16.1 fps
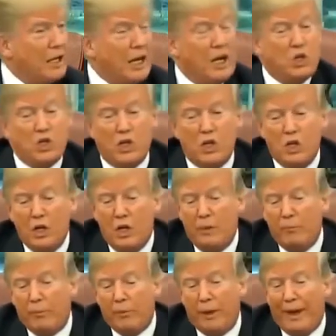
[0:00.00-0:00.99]
nature.
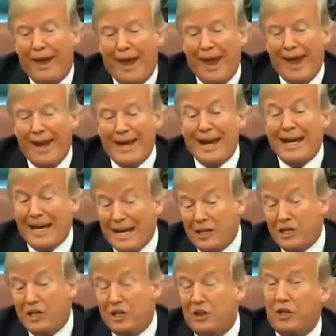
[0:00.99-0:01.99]
And I
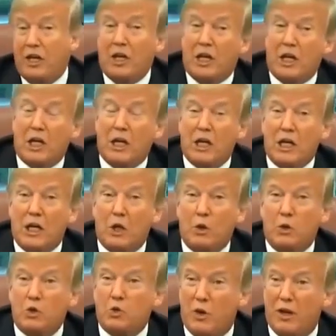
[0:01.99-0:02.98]
actually think it
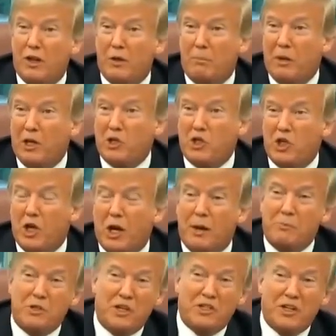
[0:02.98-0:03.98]
was one of the best
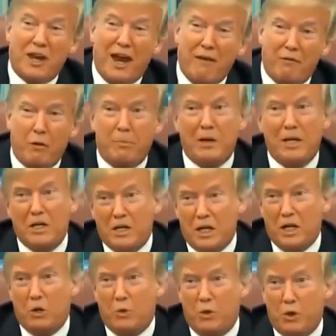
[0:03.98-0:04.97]
jobs that's ever been
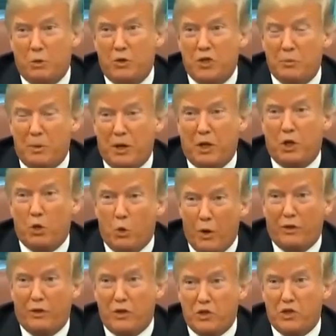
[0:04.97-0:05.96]
done with respect to
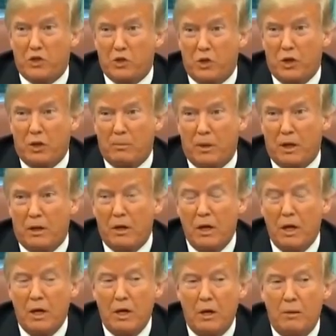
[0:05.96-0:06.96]
what this is all about.
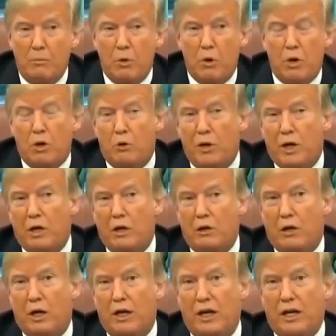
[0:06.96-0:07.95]
Puerto Rico
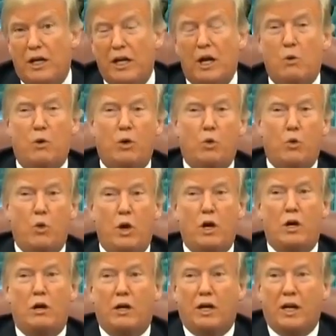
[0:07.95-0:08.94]
got hit not with one
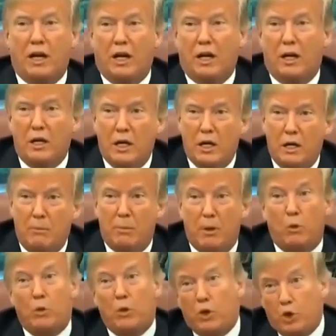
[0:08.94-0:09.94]
hurricane,
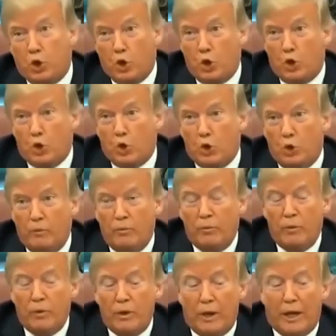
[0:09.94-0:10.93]
but with two.
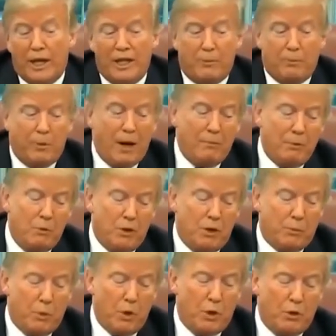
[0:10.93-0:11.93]
And the problem
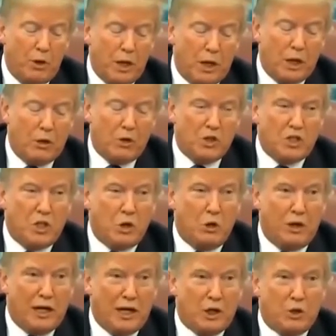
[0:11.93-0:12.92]
with Puerto Rico is their
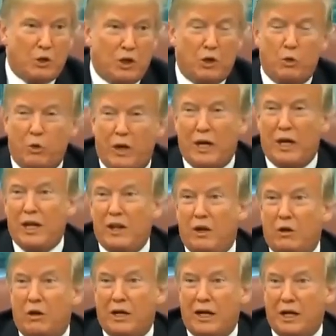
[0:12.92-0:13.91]
electric grid and
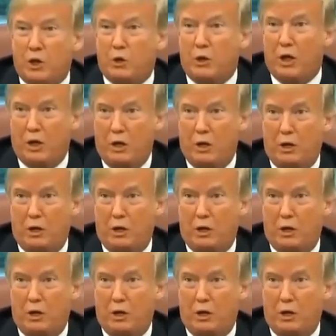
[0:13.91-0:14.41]
their electric